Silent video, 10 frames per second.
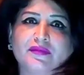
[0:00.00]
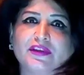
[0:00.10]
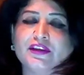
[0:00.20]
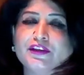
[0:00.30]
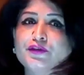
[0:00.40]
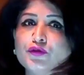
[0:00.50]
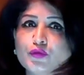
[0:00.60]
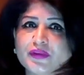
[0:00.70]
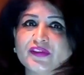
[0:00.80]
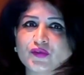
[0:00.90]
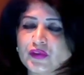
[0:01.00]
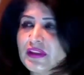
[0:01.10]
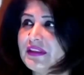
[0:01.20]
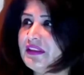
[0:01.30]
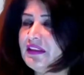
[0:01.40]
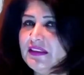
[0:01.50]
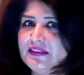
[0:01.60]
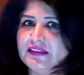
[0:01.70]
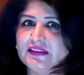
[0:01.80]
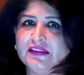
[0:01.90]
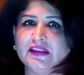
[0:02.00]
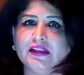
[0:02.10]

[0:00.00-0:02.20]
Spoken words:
Third group is really easy.